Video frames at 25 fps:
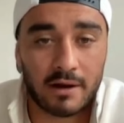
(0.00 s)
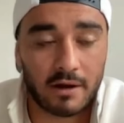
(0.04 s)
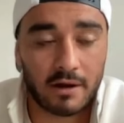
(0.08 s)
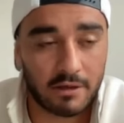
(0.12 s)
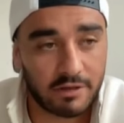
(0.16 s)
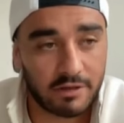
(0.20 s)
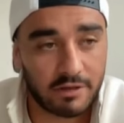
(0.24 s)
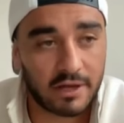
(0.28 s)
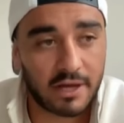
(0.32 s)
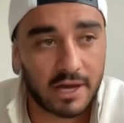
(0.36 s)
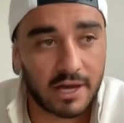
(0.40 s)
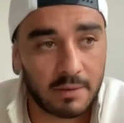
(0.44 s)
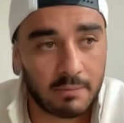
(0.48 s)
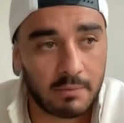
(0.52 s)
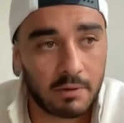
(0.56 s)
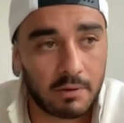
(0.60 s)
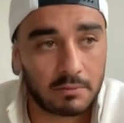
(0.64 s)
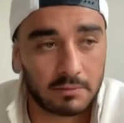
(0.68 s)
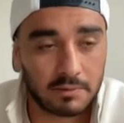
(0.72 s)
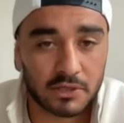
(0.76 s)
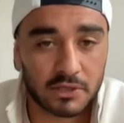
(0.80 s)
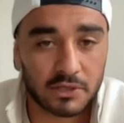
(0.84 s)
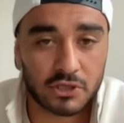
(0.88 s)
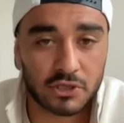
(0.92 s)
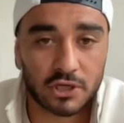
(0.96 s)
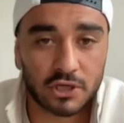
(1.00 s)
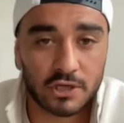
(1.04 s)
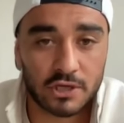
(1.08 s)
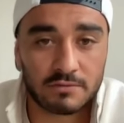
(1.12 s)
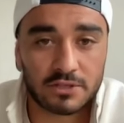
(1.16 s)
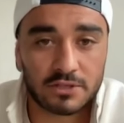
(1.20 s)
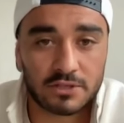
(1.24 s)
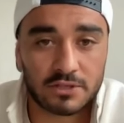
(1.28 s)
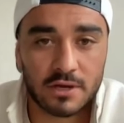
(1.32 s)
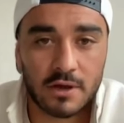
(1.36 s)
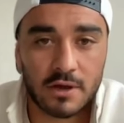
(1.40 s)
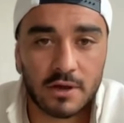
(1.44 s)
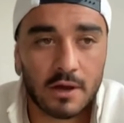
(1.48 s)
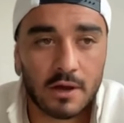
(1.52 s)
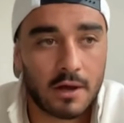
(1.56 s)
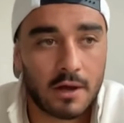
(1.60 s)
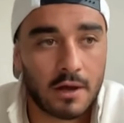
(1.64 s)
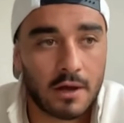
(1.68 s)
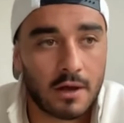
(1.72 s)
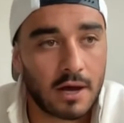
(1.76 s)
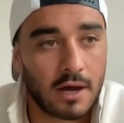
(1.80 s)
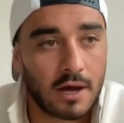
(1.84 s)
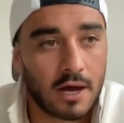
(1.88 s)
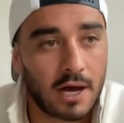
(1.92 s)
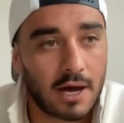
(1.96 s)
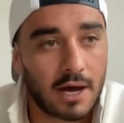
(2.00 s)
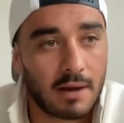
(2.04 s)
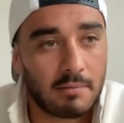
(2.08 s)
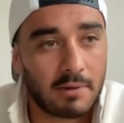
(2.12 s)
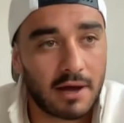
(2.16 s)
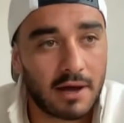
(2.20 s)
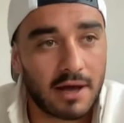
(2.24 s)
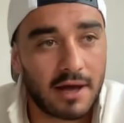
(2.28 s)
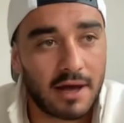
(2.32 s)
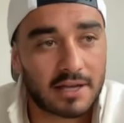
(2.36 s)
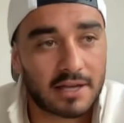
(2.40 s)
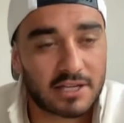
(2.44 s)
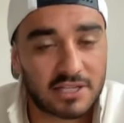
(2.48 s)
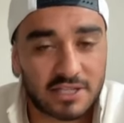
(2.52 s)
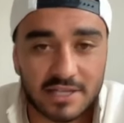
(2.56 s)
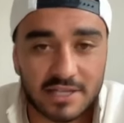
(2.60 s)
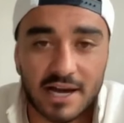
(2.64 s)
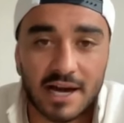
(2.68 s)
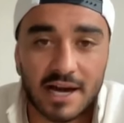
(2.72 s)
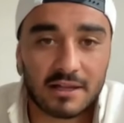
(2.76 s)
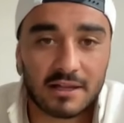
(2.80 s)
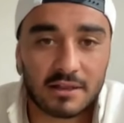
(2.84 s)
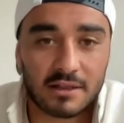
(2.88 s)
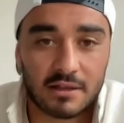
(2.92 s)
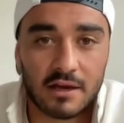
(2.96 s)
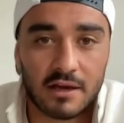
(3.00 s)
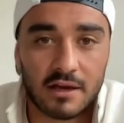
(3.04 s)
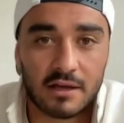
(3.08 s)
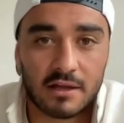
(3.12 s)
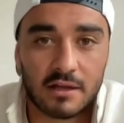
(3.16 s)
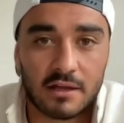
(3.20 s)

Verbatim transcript: and I think he probably deserves um, a start at,